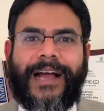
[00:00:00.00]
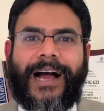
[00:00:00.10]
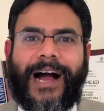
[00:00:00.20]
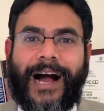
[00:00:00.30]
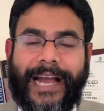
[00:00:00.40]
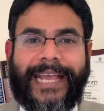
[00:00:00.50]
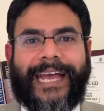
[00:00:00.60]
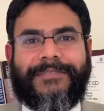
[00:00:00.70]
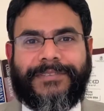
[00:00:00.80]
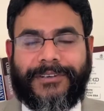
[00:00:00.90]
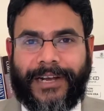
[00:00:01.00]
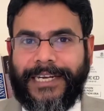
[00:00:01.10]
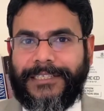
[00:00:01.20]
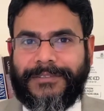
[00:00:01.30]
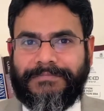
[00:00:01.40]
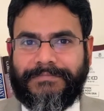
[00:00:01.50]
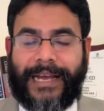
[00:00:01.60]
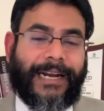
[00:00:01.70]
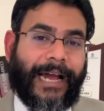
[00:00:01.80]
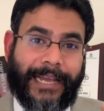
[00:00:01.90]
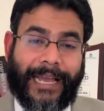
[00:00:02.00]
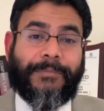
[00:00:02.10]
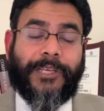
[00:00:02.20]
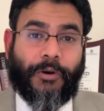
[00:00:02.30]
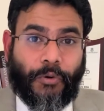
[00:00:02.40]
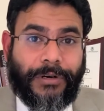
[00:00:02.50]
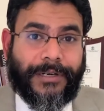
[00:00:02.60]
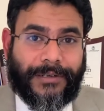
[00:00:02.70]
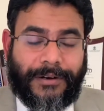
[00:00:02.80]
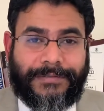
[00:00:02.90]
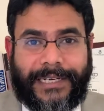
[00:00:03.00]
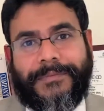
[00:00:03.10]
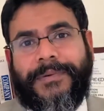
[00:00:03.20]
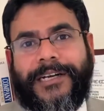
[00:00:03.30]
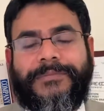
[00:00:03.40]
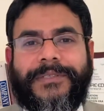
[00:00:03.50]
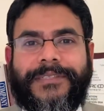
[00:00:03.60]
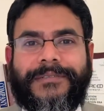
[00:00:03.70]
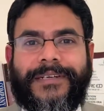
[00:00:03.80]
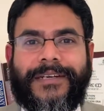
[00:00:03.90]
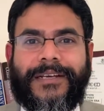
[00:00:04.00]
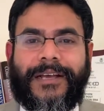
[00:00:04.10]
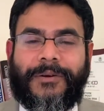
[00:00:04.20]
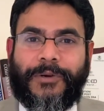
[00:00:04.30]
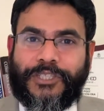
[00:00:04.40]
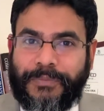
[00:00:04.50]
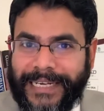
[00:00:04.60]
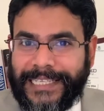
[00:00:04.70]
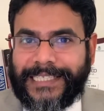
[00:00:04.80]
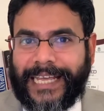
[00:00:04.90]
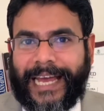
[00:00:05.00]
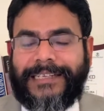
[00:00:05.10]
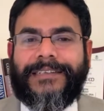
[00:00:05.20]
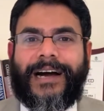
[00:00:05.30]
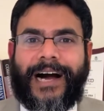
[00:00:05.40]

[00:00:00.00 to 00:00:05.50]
I have the right, and I am the owner of that apartment, which means that I